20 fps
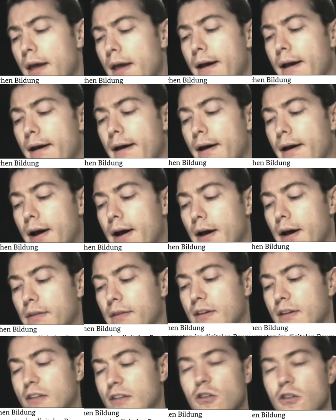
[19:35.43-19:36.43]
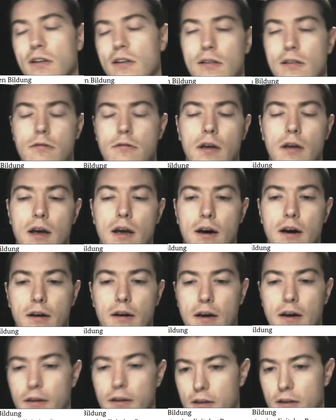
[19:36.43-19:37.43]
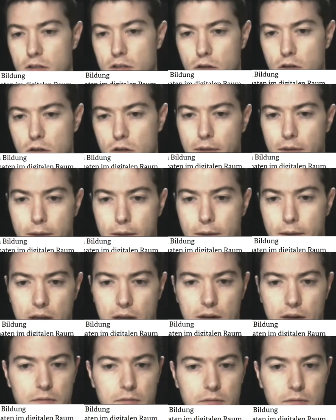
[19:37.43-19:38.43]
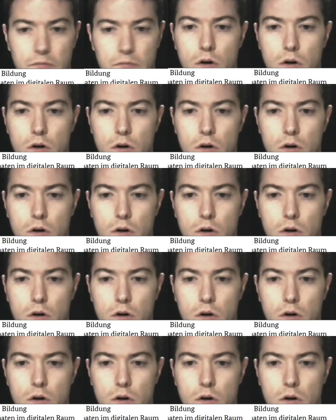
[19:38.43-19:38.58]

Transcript: the digital sphere. I assume they mean more